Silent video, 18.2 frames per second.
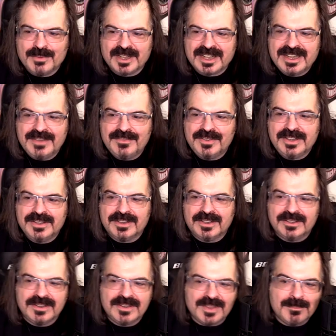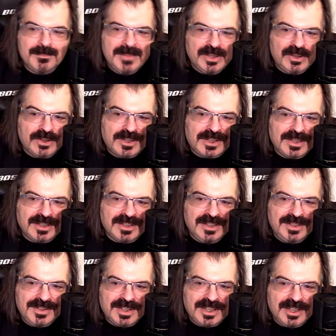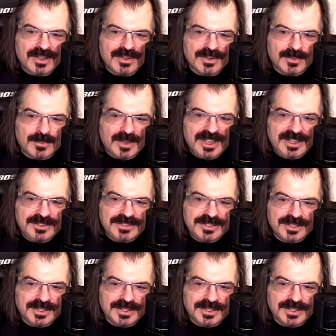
they were giving her the milk in the other way,